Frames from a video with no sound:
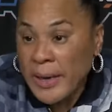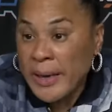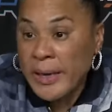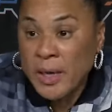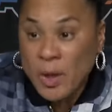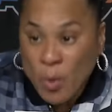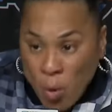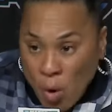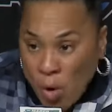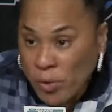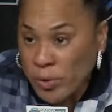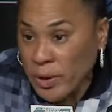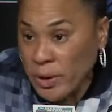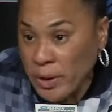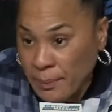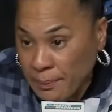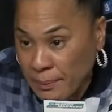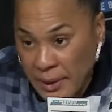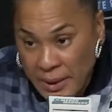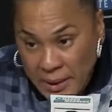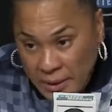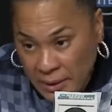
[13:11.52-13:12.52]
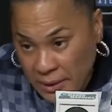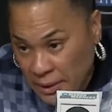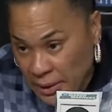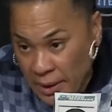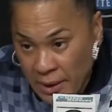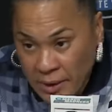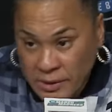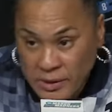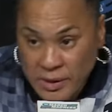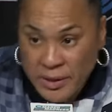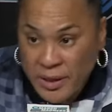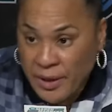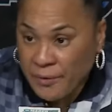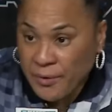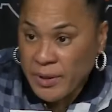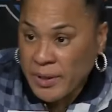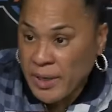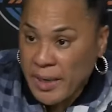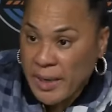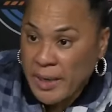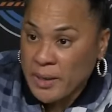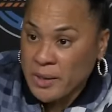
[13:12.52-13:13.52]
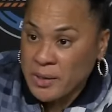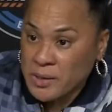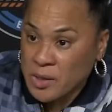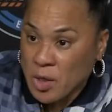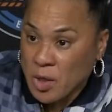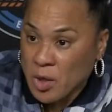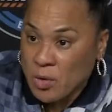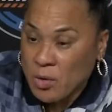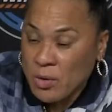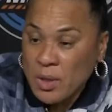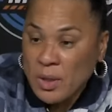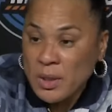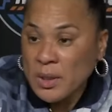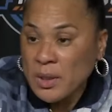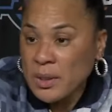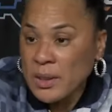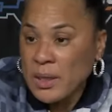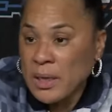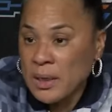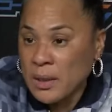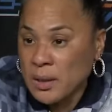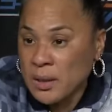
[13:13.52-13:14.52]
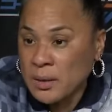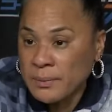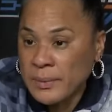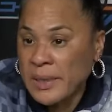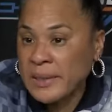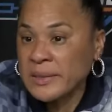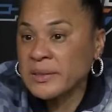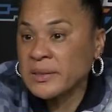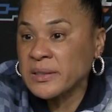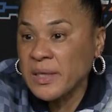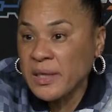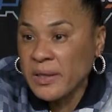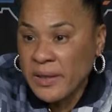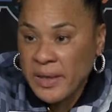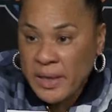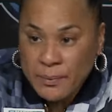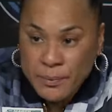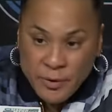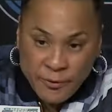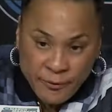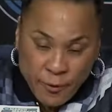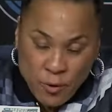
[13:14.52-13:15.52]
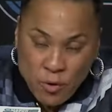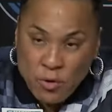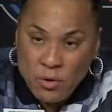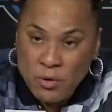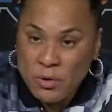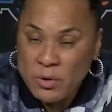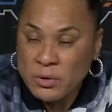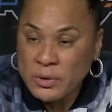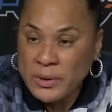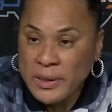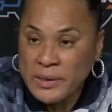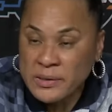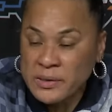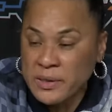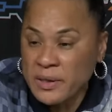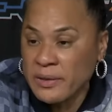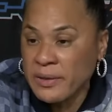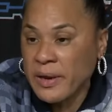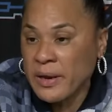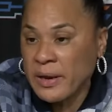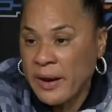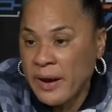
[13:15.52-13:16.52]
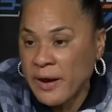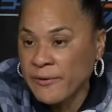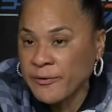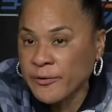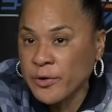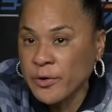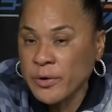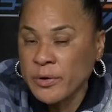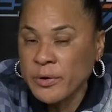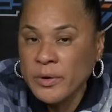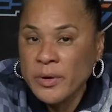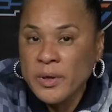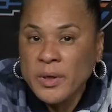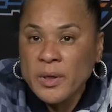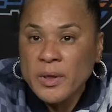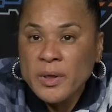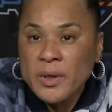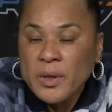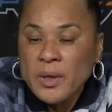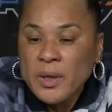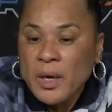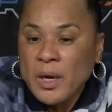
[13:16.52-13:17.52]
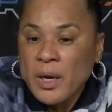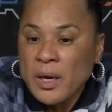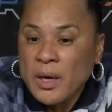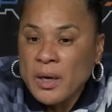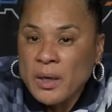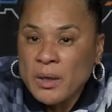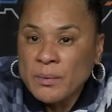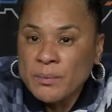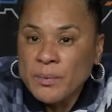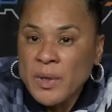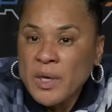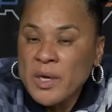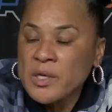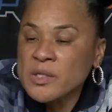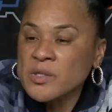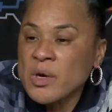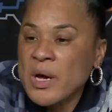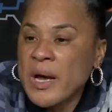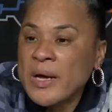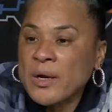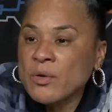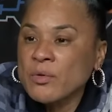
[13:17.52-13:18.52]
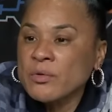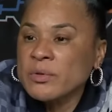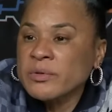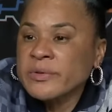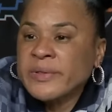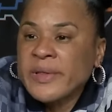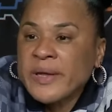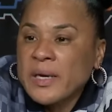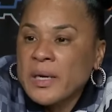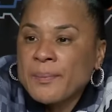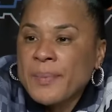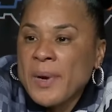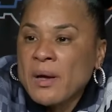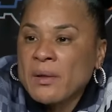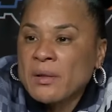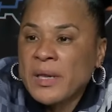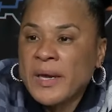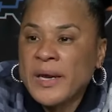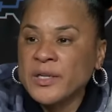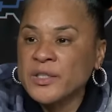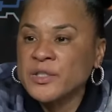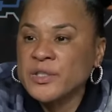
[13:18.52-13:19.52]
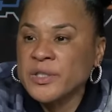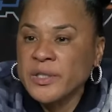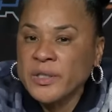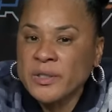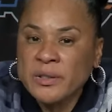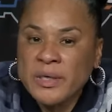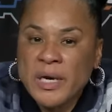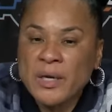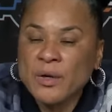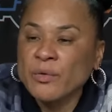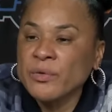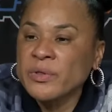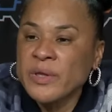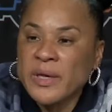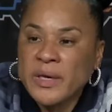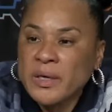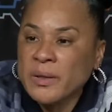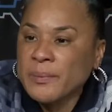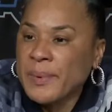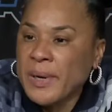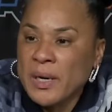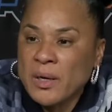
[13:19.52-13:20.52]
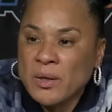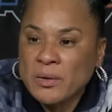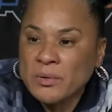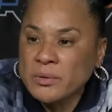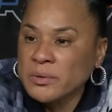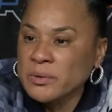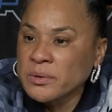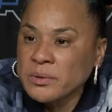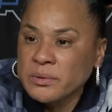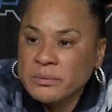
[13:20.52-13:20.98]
quota to meet each and every day. So I see that before, I see that after. So I don't think about last year. I don't think about